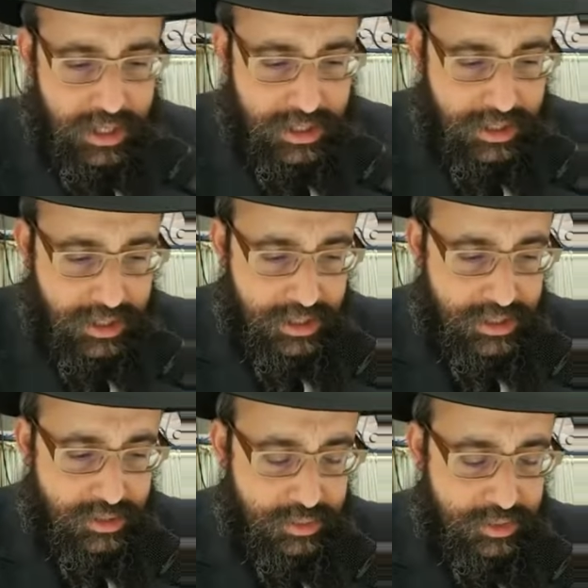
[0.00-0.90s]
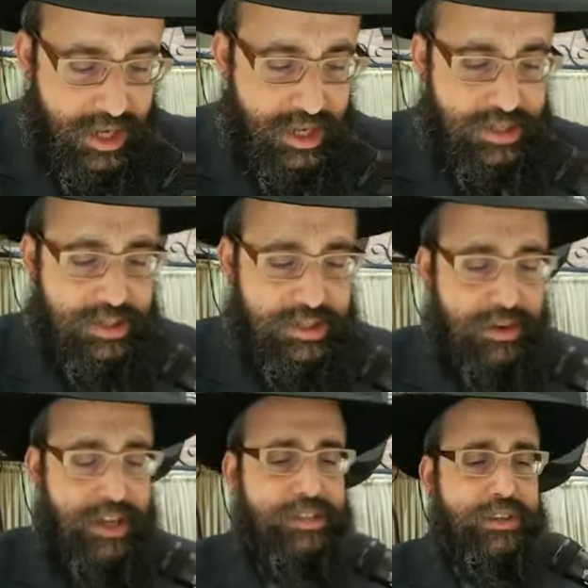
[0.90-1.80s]
In these two days,
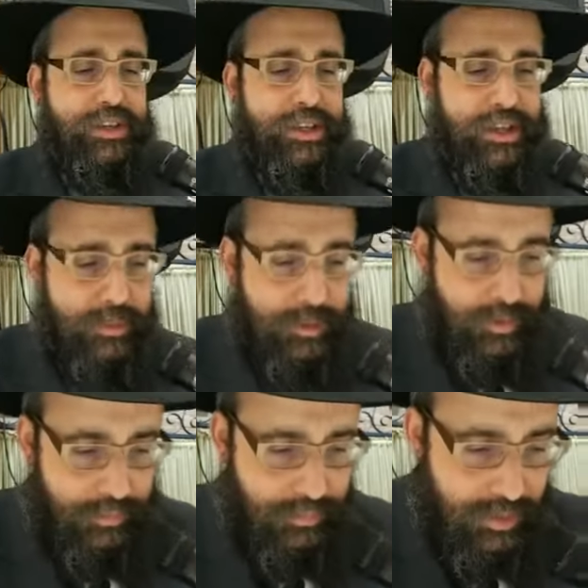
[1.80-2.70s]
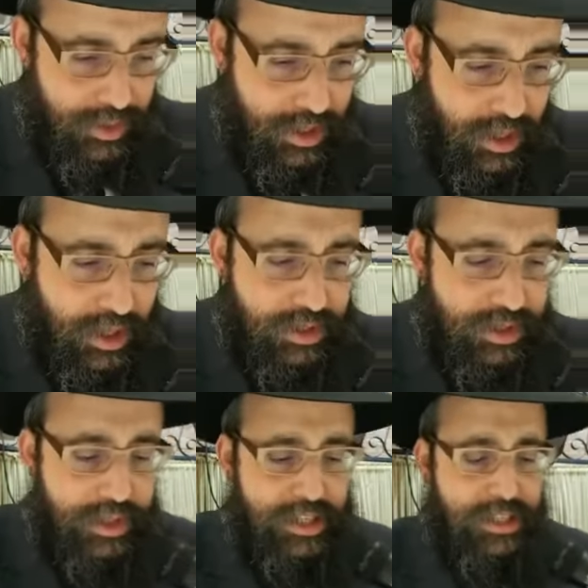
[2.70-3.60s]
writes the Frierdiker Rebbe,
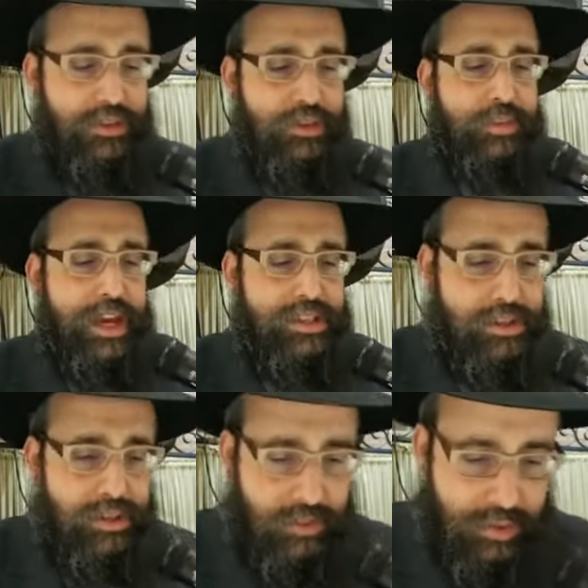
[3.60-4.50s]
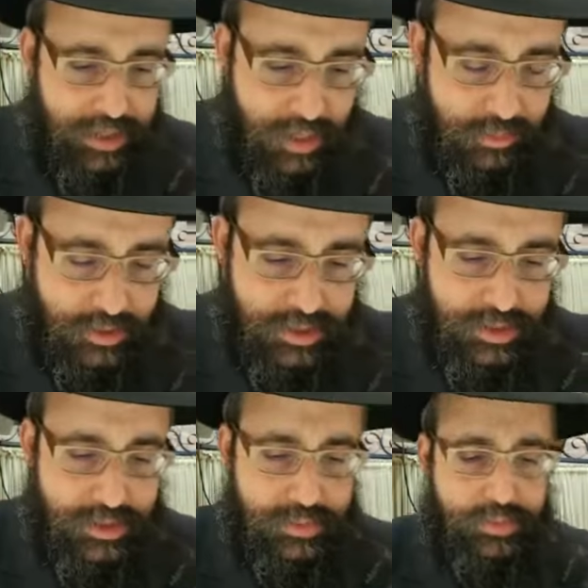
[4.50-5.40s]
the days of Yudbeis and Yugimel
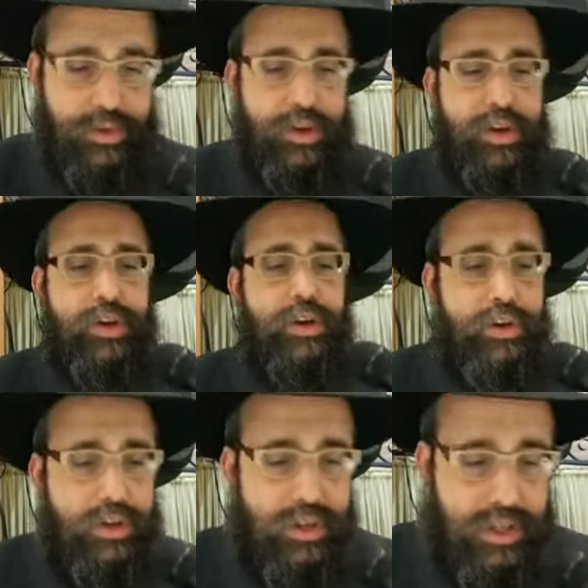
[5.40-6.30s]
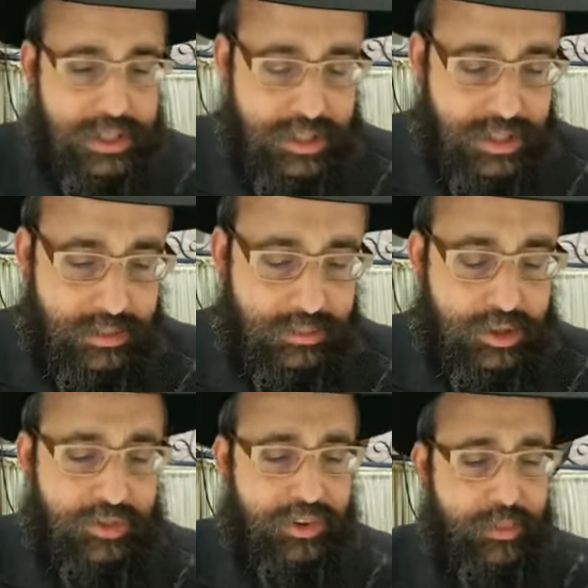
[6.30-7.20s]
Tammuz, Chassidim
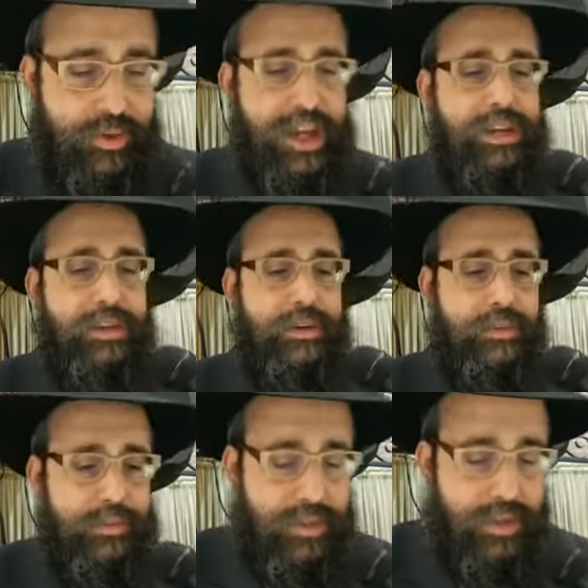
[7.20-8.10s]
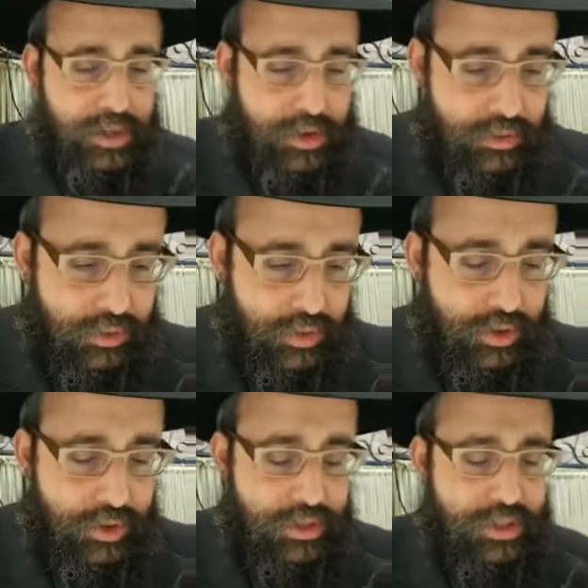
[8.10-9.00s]
should verbring for
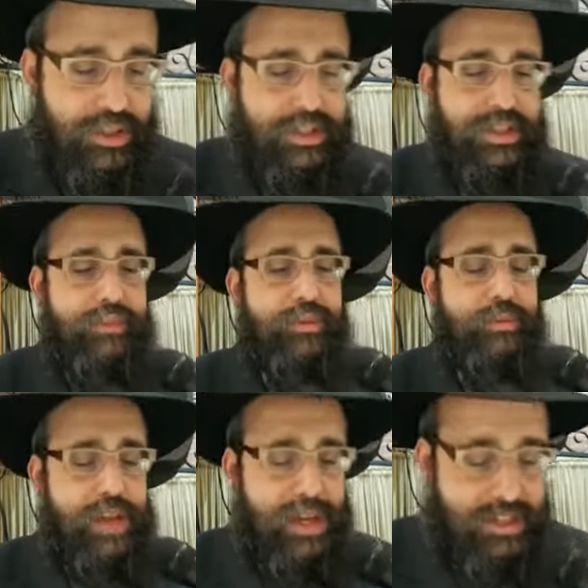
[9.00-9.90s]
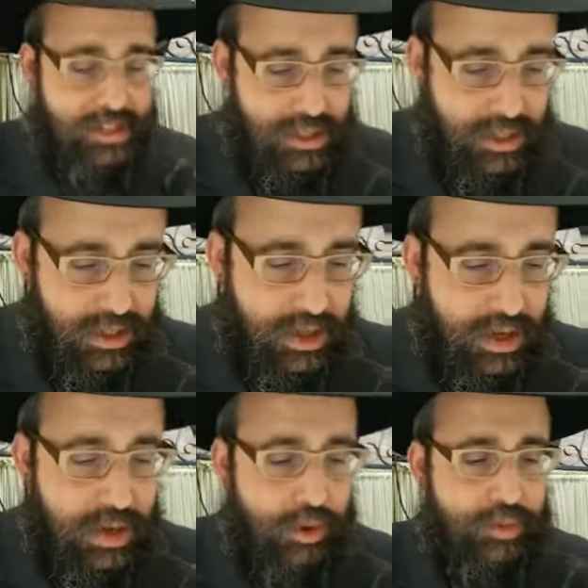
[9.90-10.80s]
goodness and for blessing,
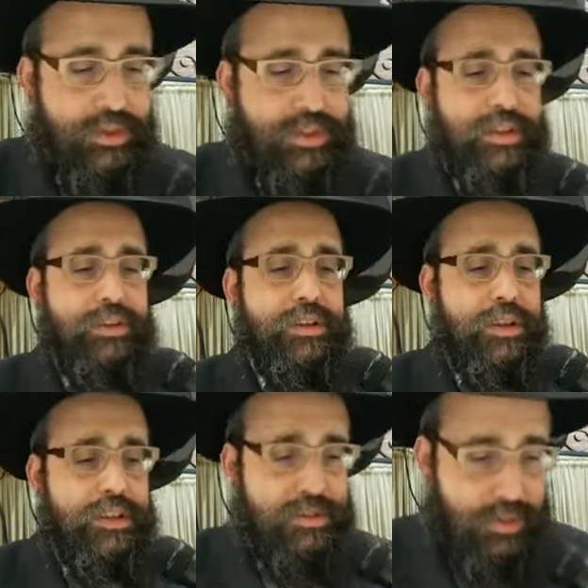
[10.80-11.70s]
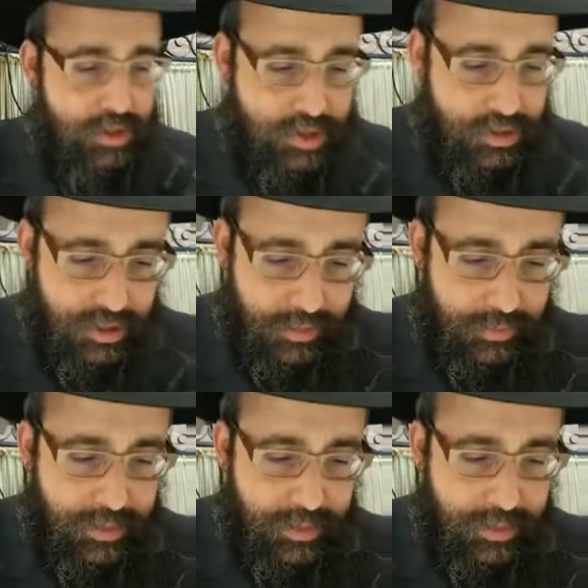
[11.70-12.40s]
both materially and spiritually